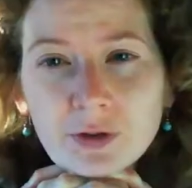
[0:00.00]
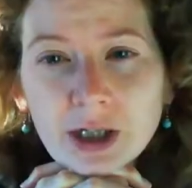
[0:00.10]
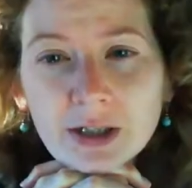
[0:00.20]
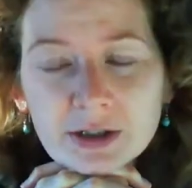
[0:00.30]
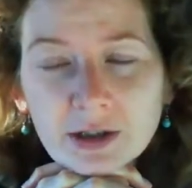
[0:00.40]
you
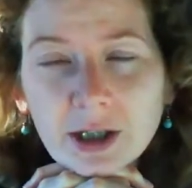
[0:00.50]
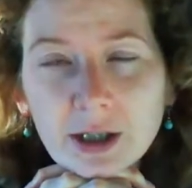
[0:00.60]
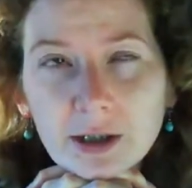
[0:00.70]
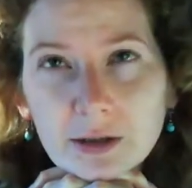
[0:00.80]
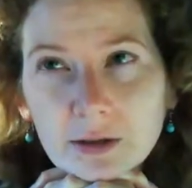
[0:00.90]
get a
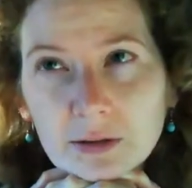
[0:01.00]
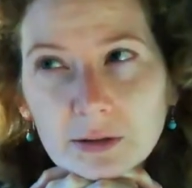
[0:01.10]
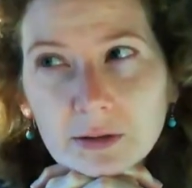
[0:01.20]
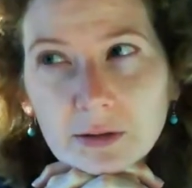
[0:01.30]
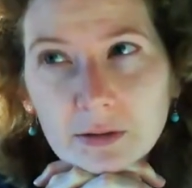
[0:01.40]
link,
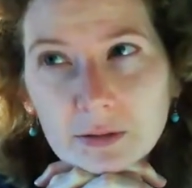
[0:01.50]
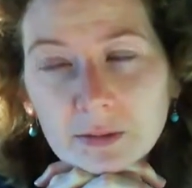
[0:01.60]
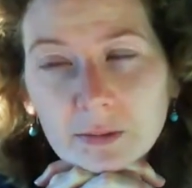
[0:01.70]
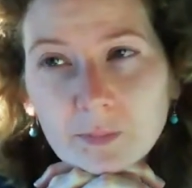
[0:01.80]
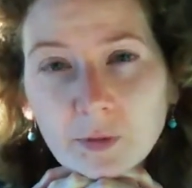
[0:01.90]

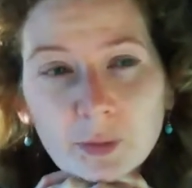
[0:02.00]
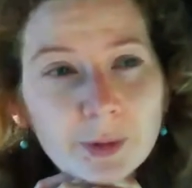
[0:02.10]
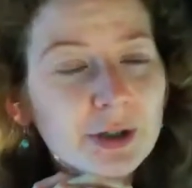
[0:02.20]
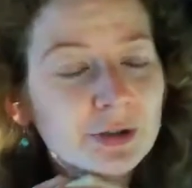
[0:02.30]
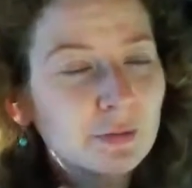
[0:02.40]
you'll be
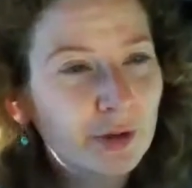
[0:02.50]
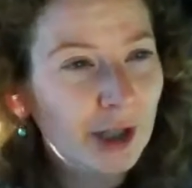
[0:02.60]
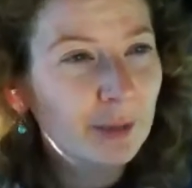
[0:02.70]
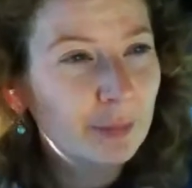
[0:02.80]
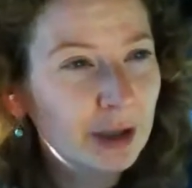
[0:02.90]
able to
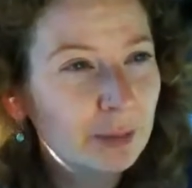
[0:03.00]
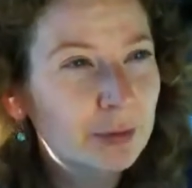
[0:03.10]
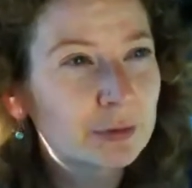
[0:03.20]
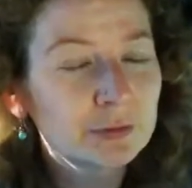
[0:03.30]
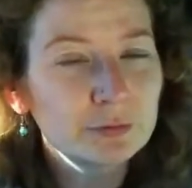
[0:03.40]
invite
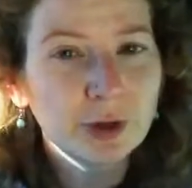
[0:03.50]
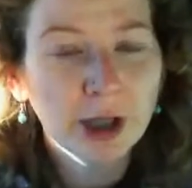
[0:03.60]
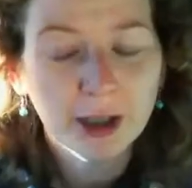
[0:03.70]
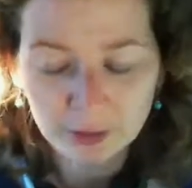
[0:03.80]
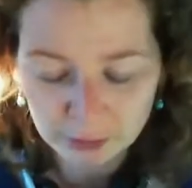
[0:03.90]
people
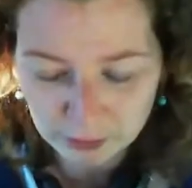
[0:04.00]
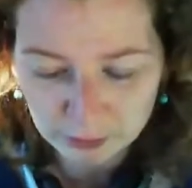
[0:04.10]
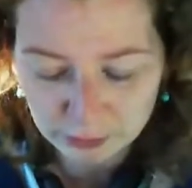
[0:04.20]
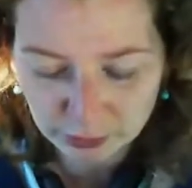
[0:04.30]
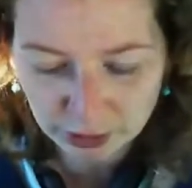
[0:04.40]
via
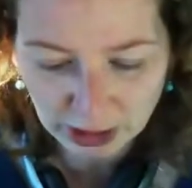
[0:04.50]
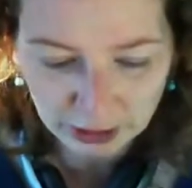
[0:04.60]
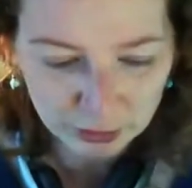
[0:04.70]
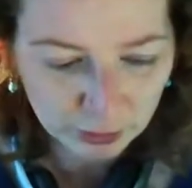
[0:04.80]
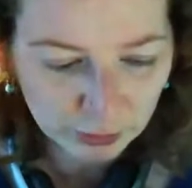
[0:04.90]

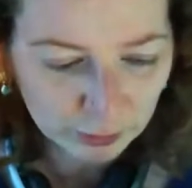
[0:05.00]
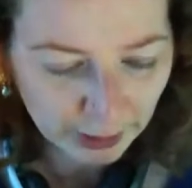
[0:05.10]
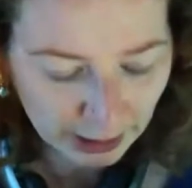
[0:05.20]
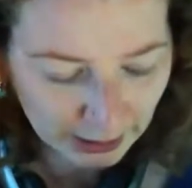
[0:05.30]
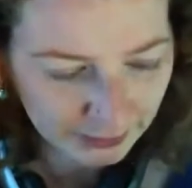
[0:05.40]
Google/Google
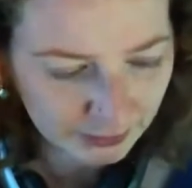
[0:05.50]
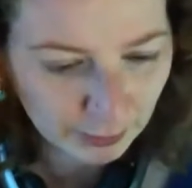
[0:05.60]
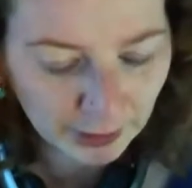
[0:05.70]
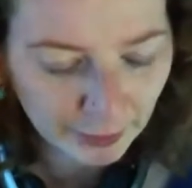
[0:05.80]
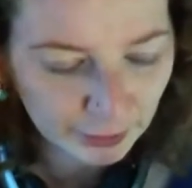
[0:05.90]
Plus. You'll
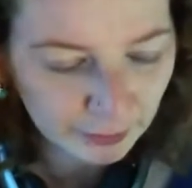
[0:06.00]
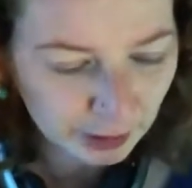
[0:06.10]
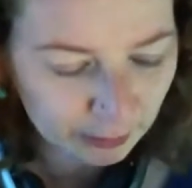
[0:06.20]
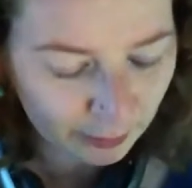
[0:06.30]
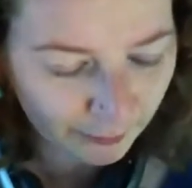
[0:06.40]
be
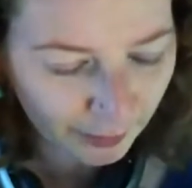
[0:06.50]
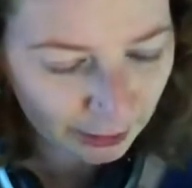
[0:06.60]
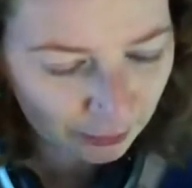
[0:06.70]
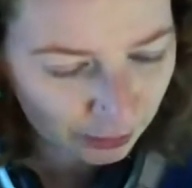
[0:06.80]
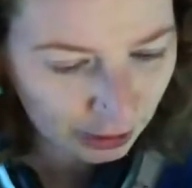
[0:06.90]
able to invite
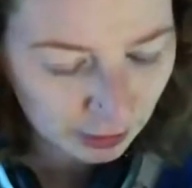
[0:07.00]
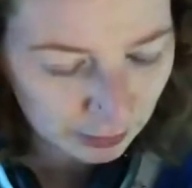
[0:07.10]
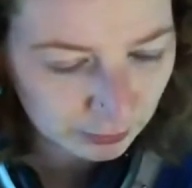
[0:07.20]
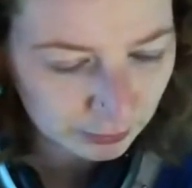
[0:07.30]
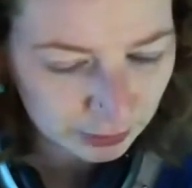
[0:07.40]
your
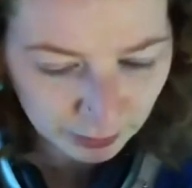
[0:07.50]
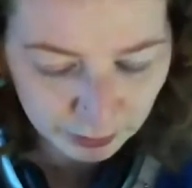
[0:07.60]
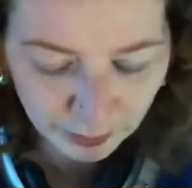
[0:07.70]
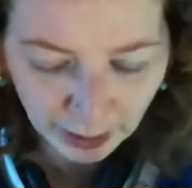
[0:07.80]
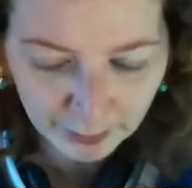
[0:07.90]
circles, the
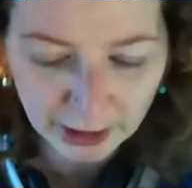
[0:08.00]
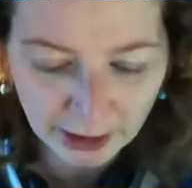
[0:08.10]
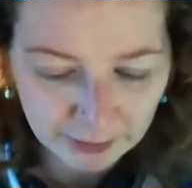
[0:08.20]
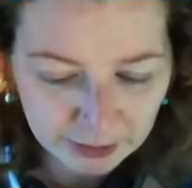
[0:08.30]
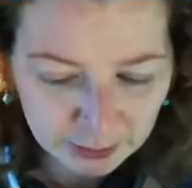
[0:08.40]

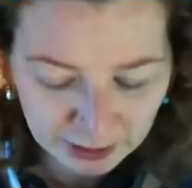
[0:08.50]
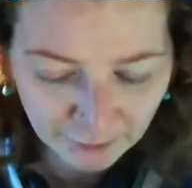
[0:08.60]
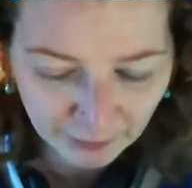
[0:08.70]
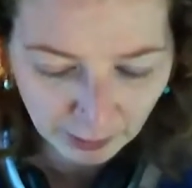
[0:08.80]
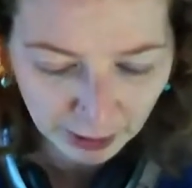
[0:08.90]
public,
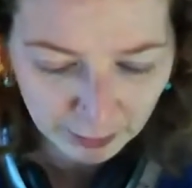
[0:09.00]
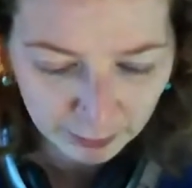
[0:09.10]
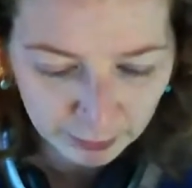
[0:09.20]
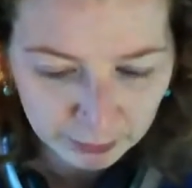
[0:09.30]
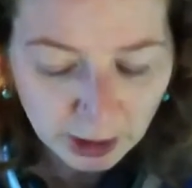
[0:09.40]
specific
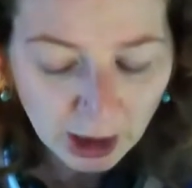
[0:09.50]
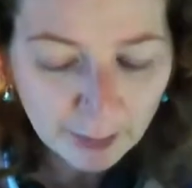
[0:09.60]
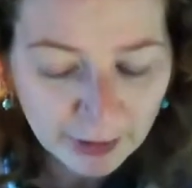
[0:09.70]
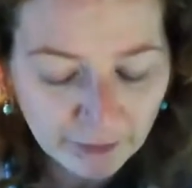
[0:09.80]
people. But